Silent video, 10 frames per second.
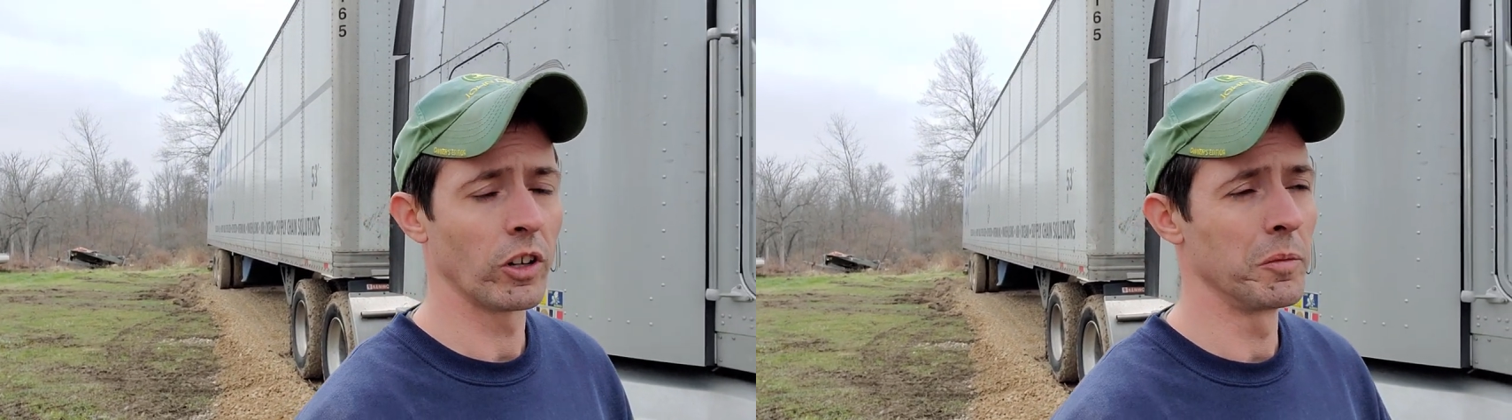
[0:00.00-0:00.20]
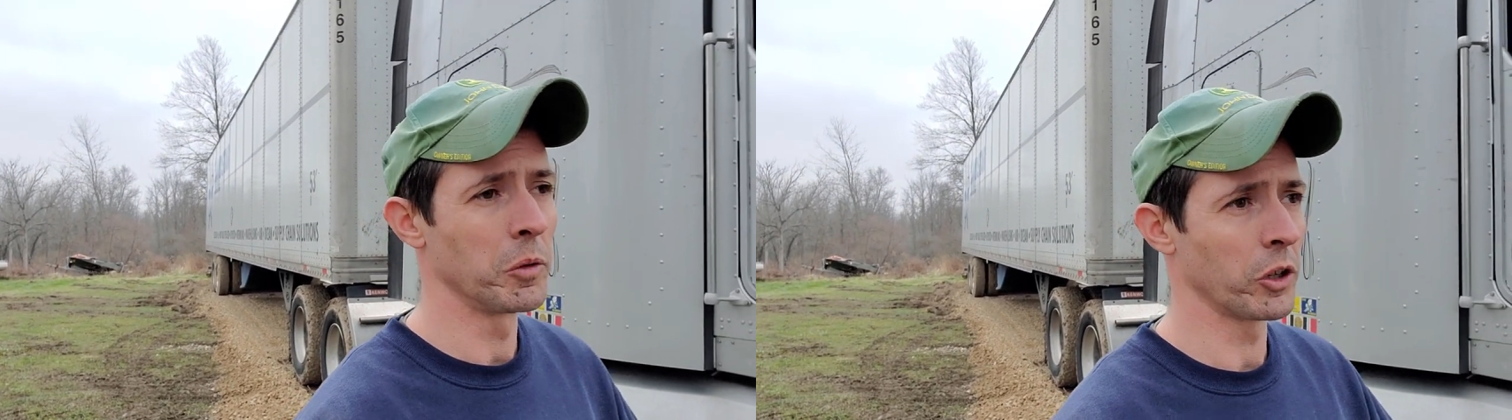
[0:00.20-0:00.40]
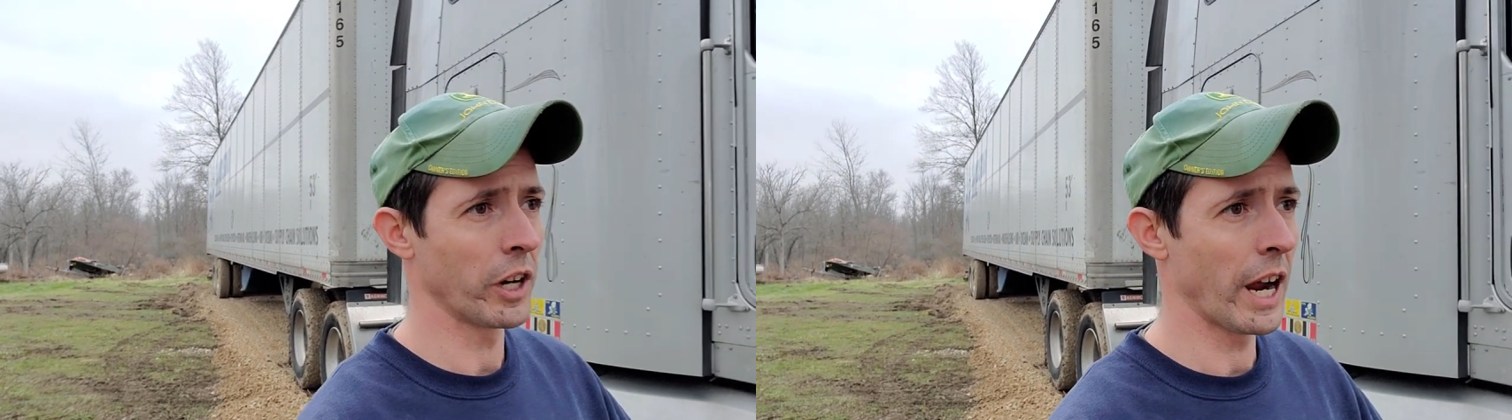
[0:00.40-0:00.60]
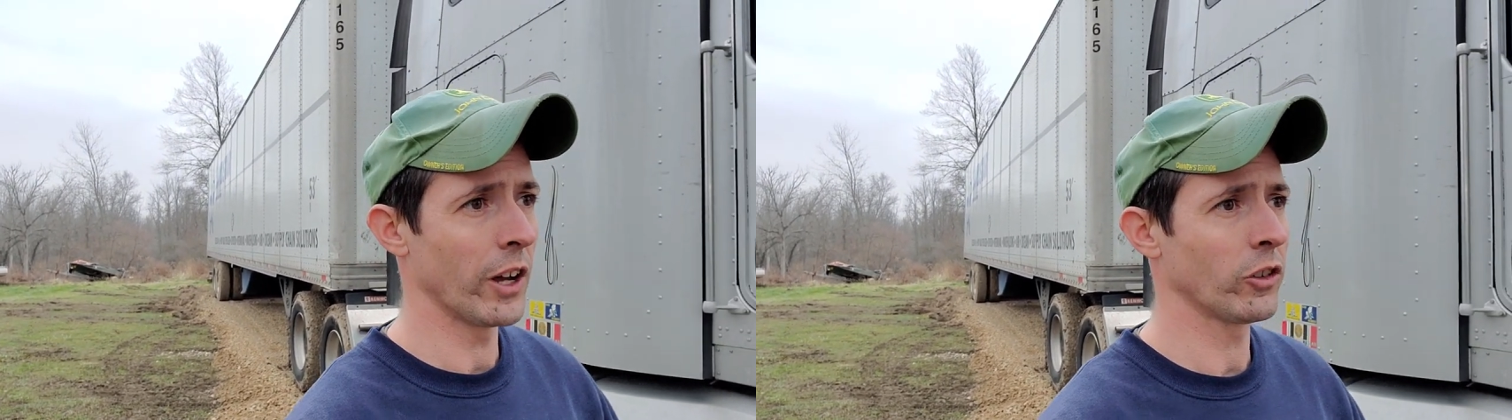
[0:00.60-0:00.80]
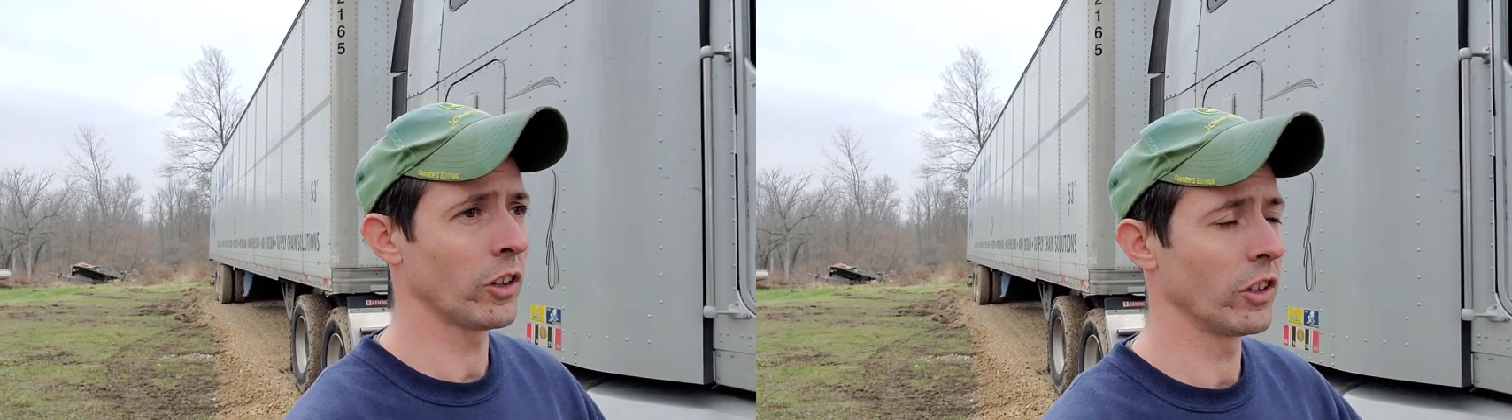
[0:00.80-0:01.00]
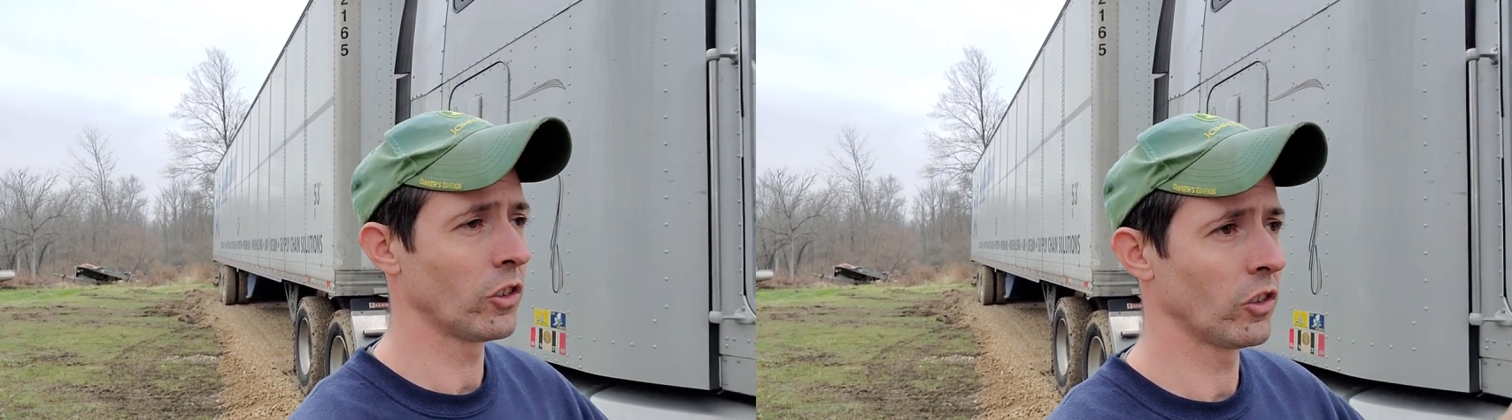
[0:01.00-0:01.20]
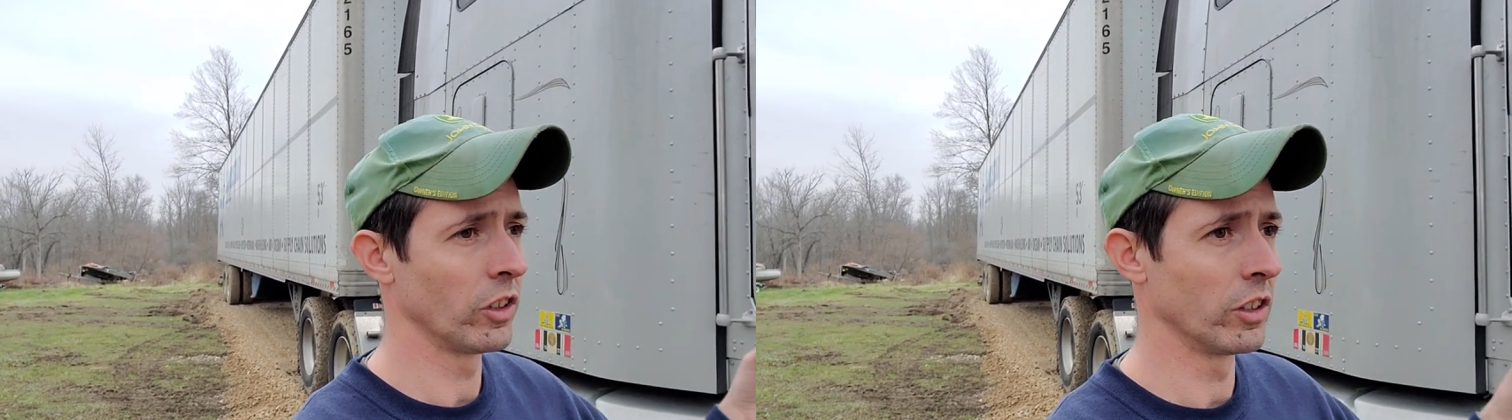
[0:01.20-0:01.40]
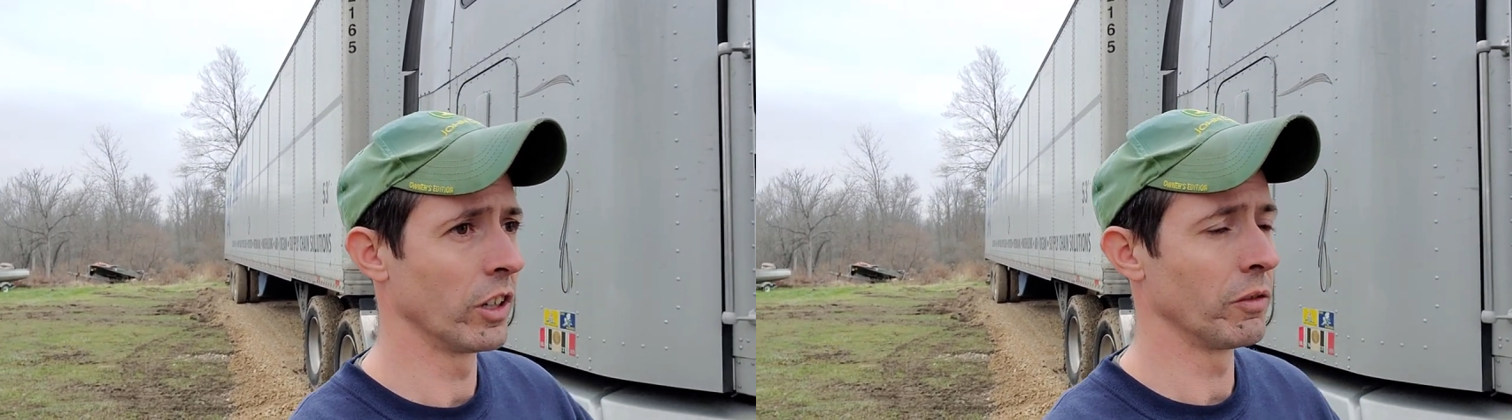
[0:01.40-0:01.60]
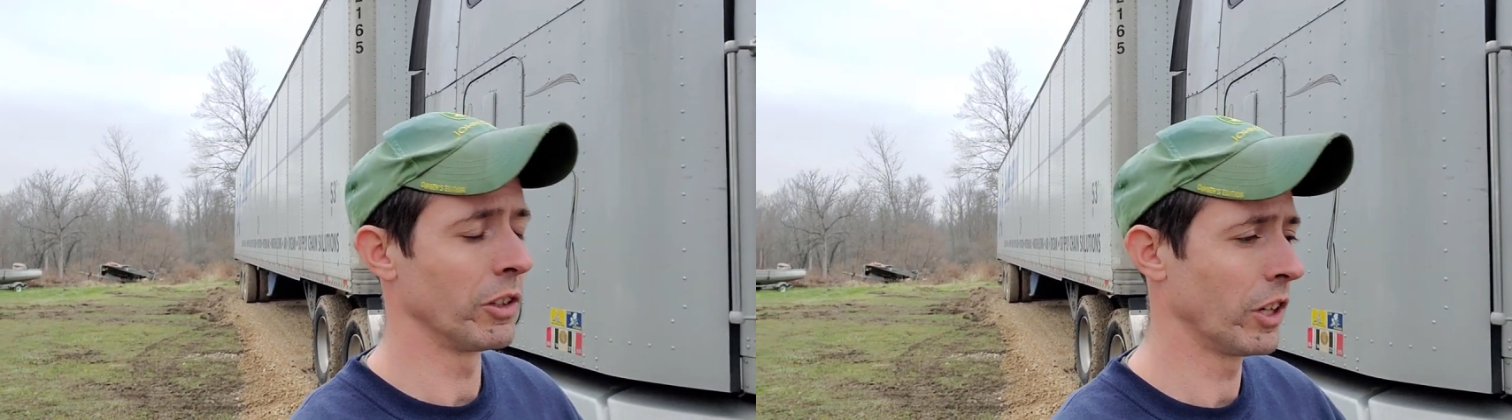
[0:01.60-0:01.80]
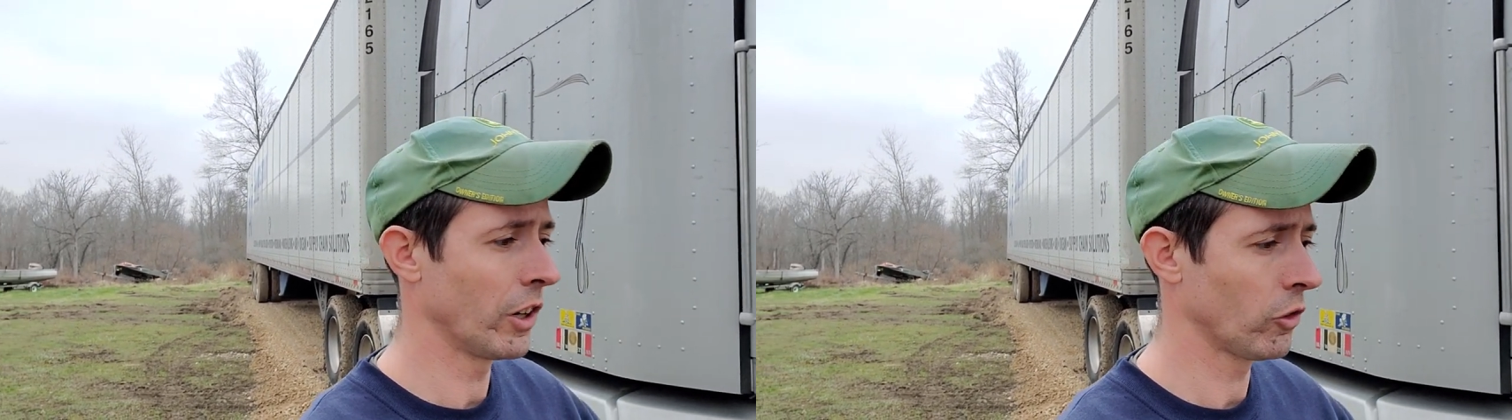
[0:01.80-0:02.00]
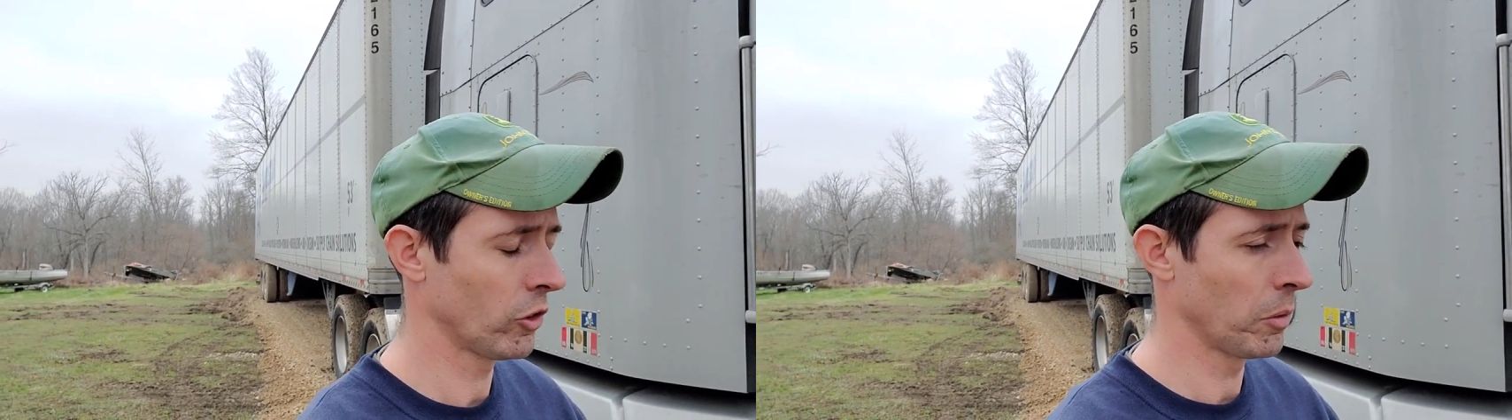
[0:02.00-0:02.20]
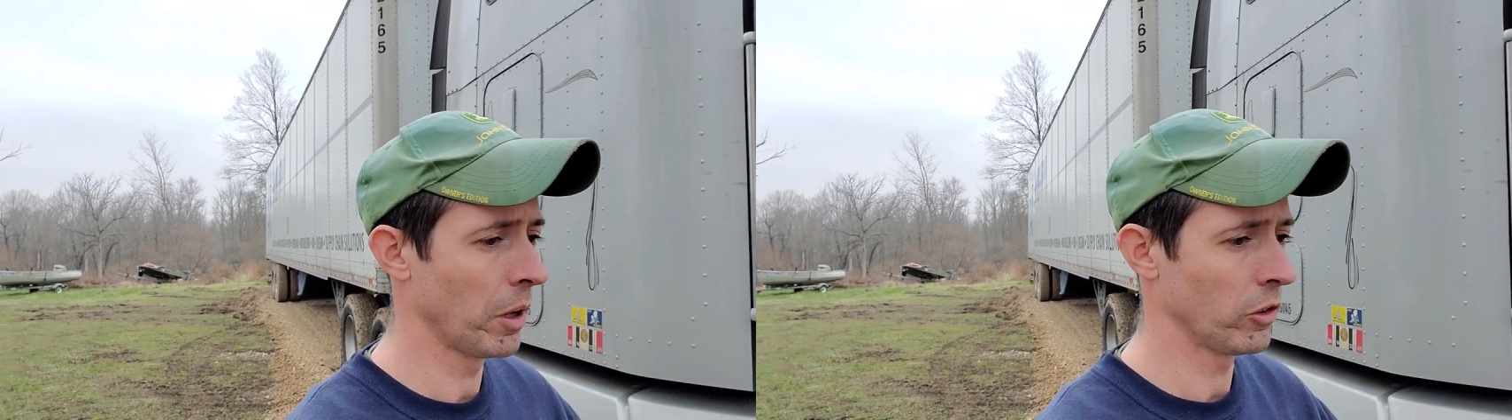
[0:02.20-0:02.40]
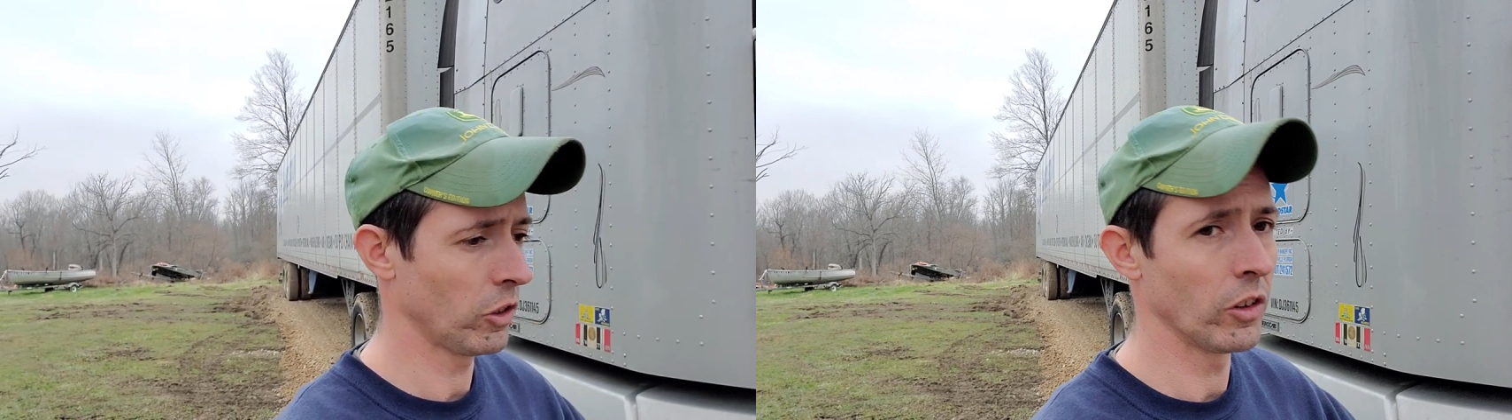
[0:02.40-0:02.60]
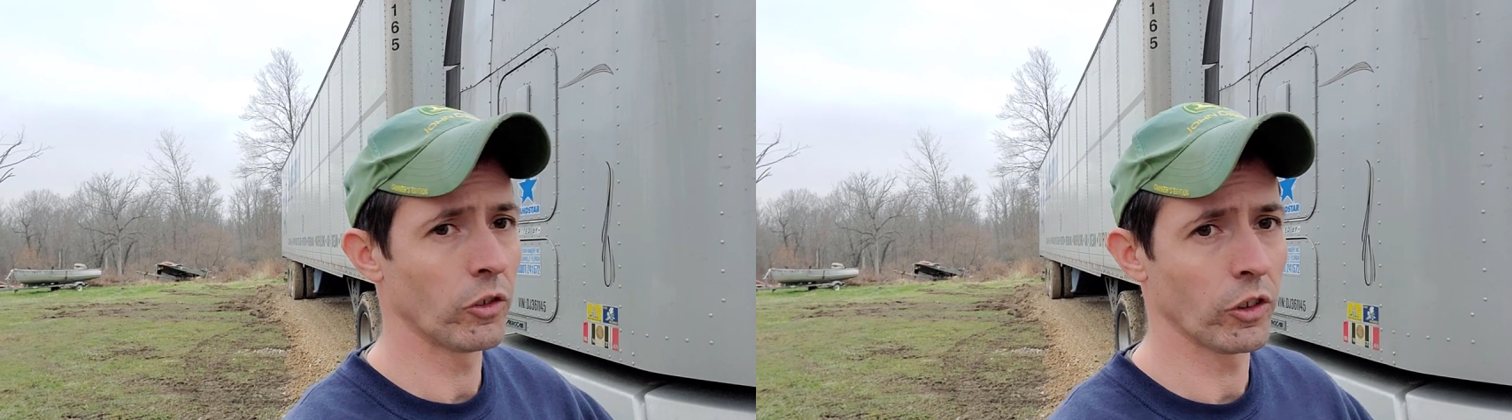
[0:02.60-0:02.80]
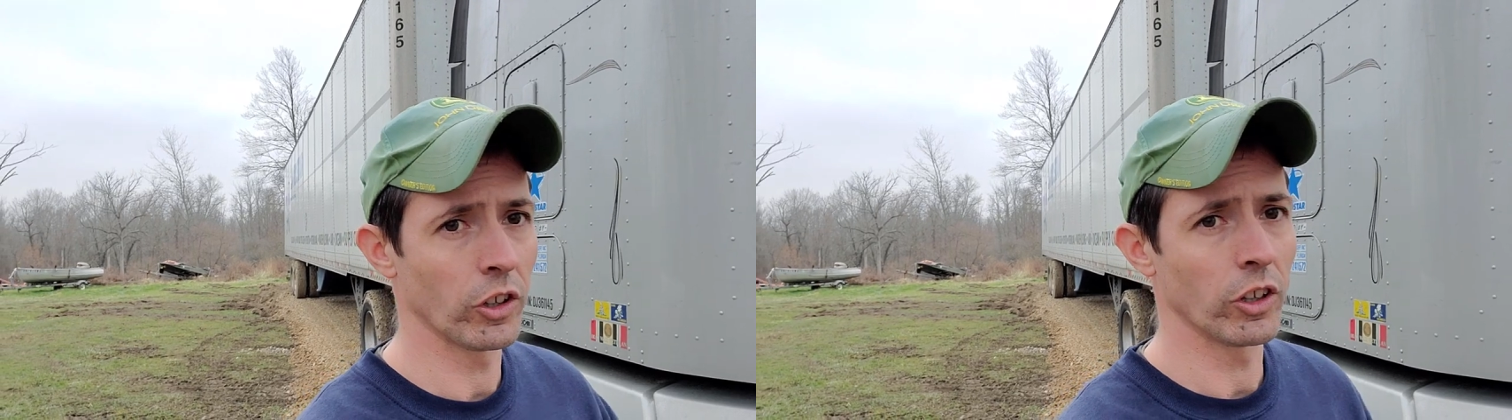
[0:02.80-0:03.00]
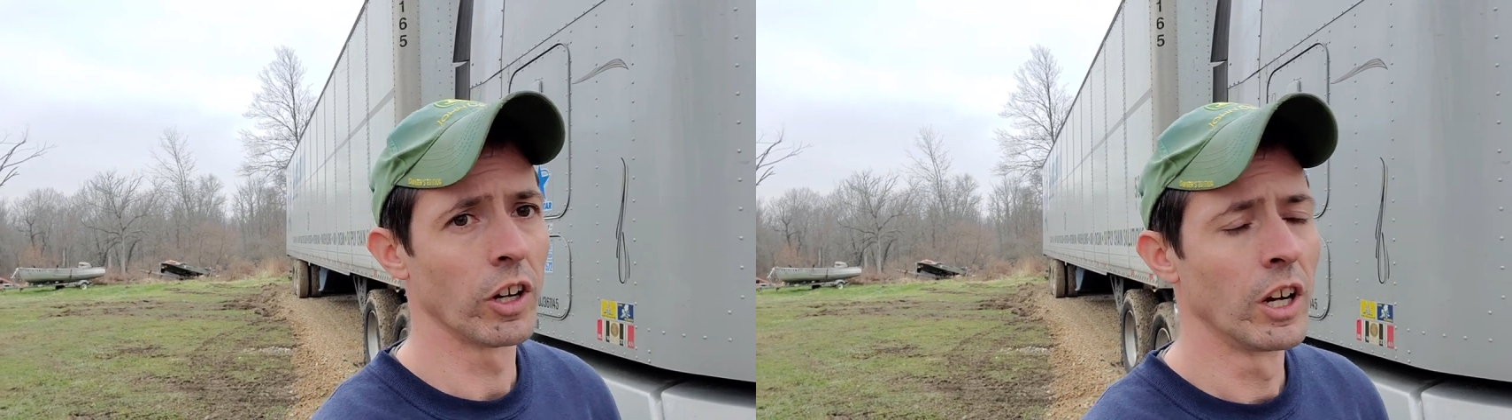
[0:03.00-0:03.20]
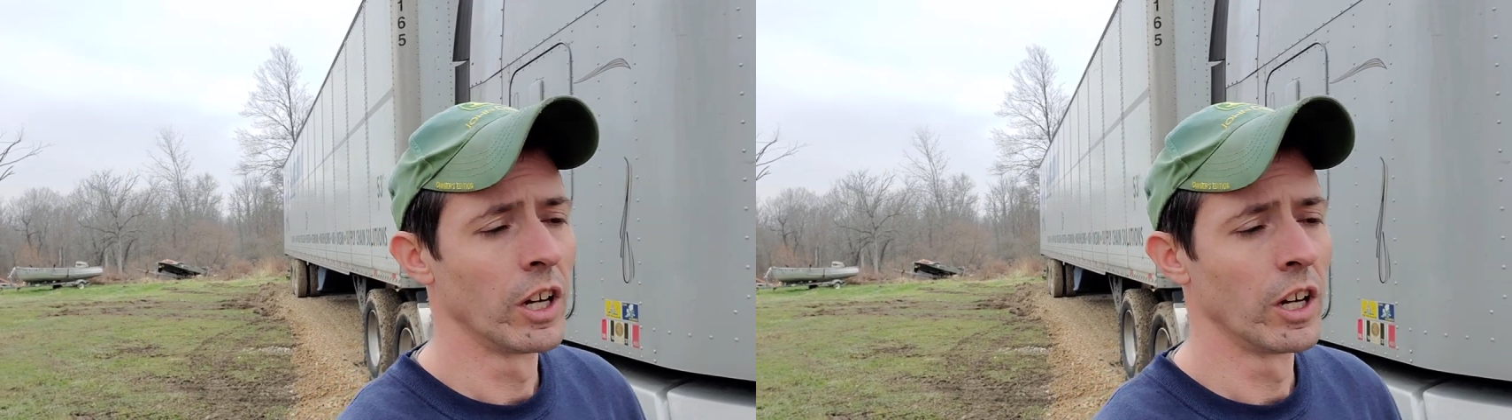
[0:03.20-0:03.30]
uh, more gaskets, and if you tear a sensor